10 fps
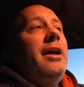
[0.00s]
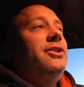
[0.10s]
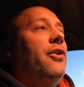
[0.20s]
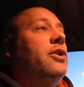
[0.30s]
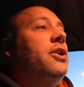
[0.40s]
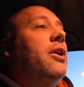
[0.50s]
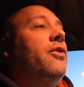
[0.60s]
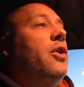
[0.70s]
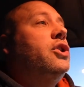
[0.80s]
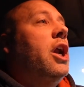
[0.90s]
So those are
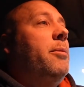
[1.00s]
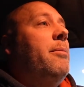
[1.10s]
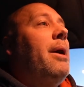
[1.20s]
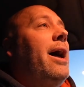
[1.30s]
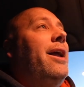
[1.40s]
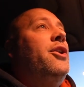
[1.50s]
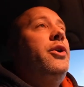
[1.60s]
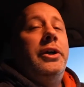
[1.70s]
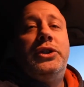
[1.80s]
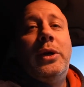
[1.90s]
those are going to be my New
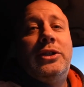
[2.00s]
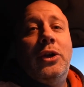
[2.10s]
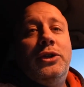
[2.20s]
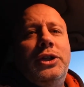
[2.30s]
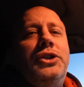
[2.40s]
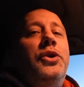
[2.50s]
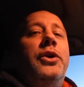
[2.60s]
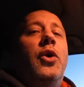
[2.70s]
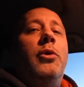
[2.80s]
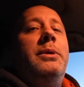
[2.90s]
Year's resolutions. You
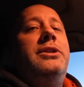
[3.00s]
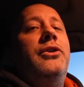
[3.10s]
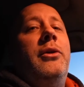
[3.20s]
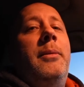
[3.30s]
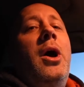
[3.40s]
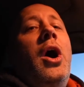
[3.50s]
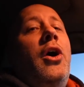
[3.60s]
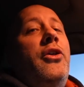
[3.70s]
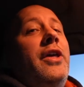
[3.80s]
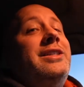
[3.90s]
can hold me to them,
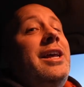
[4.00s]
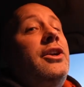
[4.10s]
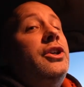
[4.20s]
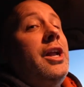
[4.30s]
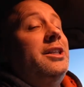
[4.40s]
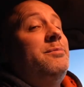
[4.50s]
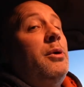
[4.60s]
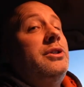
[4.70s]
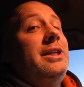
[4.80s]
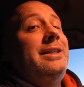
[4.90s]
although they say you're not
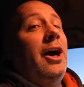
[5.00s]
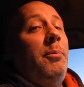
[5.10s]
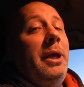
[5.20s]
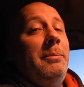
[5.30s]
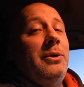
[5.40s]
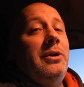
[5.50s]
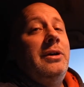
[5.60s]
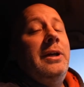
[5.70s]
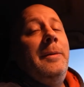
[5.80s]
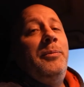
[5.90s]
supposed to tell people
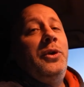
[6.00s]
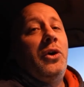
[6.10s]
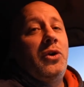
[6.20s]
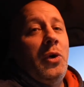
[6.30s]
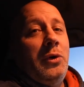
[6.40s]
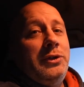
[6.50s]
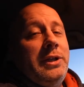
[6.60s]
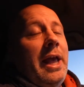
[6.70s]
your goals.